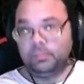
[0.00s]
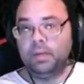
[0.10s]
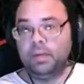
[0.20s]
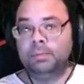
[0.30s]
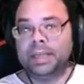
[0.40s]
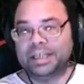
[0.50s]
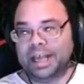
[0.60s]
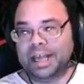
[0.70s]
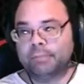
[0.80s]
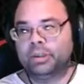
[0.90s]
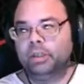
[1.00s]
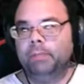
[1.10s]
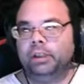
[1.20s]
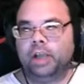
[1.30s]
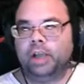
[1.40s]
because I'm still
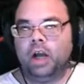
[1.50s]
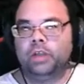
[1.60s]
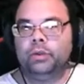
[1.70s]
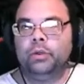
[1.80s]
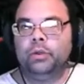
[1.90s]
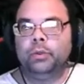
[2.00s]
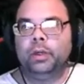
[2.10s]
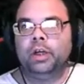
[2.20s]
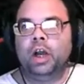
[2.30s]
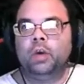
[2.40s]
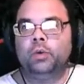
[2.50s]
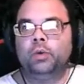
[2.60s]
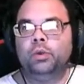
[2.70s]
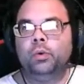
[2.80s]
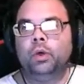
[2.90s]
building onto it. We're not going
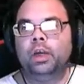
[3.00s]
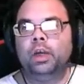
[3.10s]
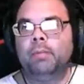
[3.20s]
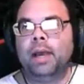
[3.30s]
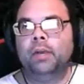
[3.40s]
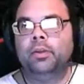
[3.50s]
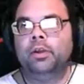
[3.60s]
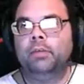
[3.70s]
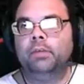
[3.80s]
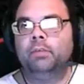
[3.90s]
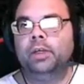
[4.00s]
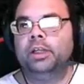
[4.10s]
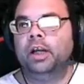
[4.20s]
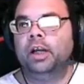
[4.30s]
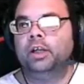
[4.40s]
to worry about the print
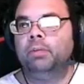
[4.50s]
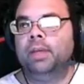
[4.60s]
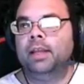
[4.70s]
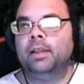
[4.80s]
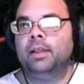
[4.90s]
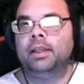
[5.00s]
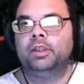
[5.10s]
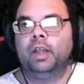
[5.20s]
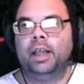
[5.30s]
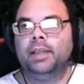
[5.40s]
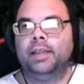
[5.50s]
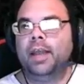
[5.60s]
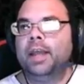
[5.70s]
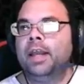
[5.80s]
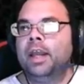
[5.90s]
document and things like
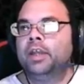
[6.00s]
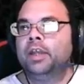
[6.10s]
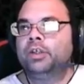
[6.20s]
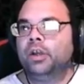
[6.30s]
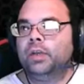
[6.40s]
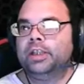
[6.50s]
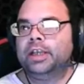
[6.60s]
that. So let's get